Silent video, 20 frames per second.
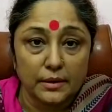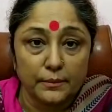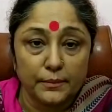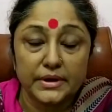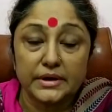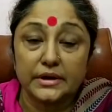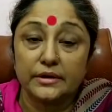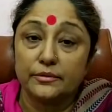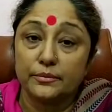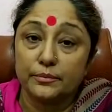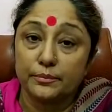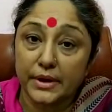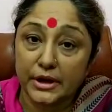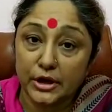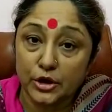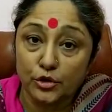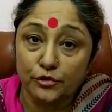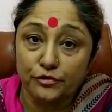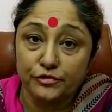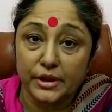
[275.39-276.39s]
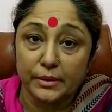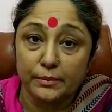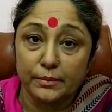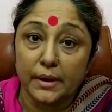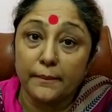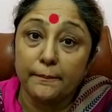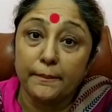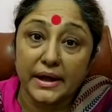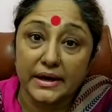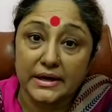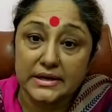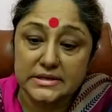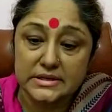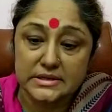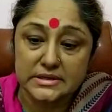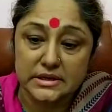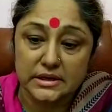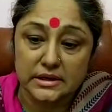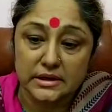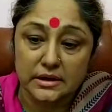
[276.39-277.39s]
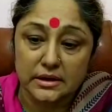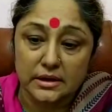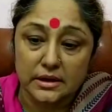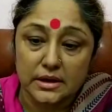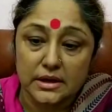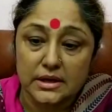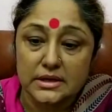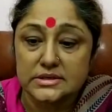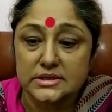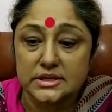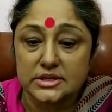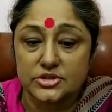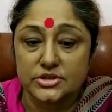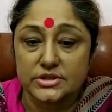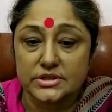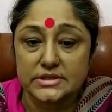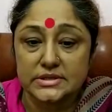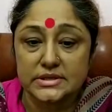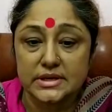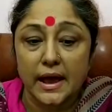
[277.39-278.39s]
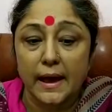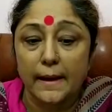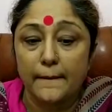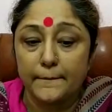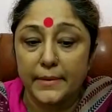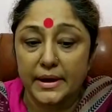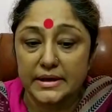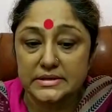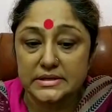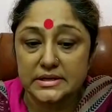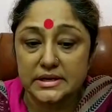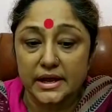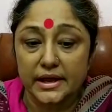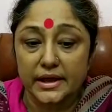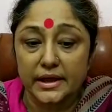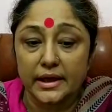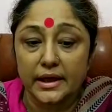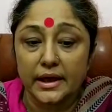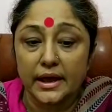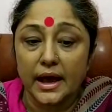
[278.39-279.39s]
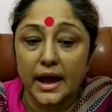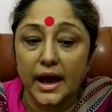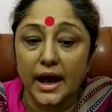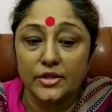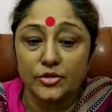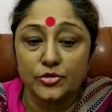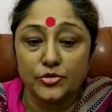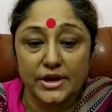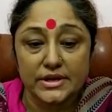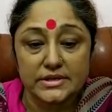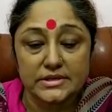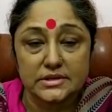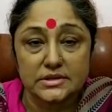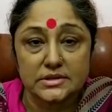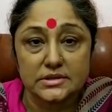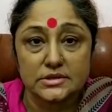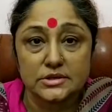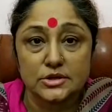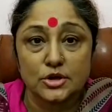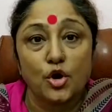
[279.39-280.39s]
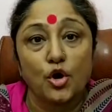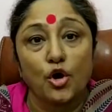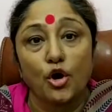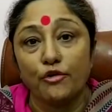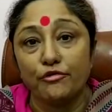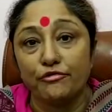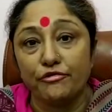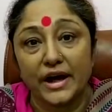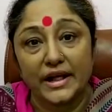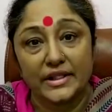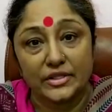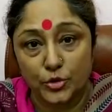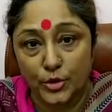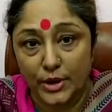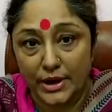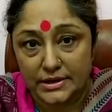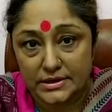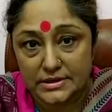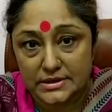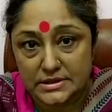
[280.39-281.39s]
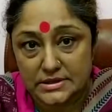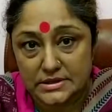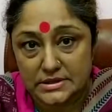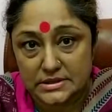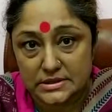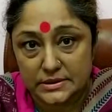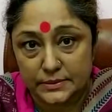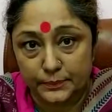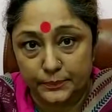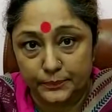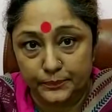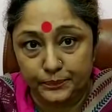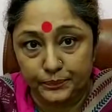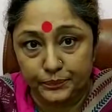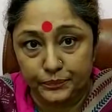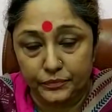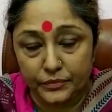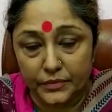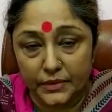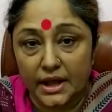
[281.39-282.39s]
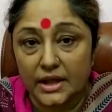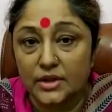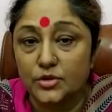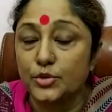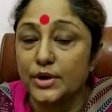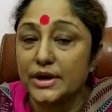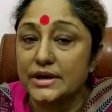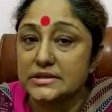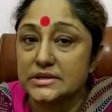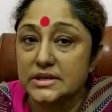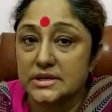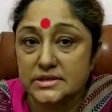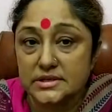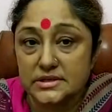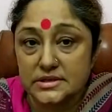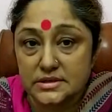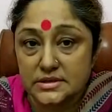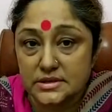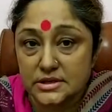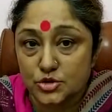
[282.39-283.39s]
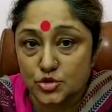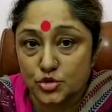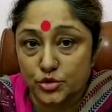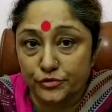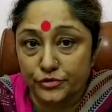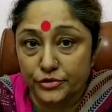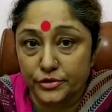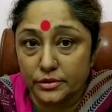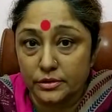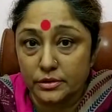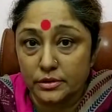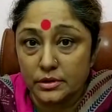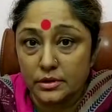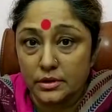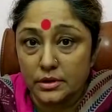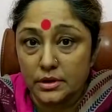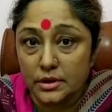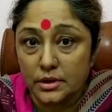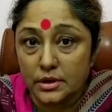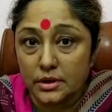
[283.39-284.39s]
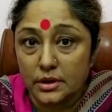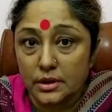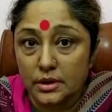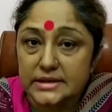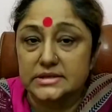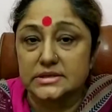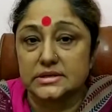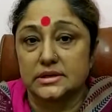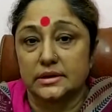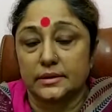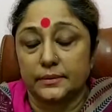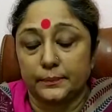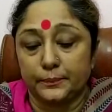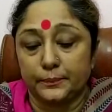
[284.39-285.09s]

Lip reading: But many of them are parasitic, such as bacilli anthracis of anthrax. Anthrax is a disease of the cattle.